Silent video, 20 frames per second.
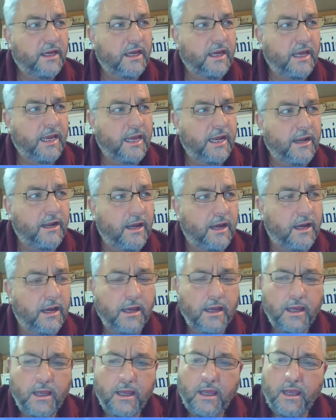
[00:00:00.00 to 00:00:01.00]
and uh,
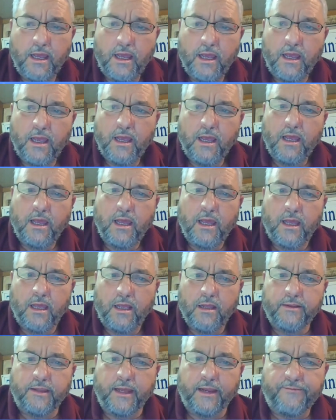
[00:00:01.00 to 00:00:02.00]

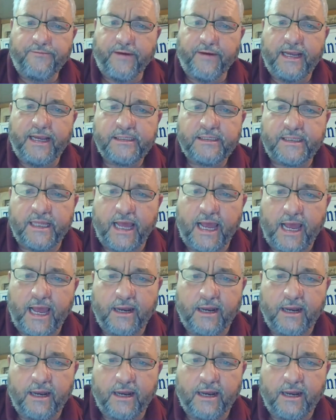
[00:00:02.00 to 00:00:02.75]
they face that.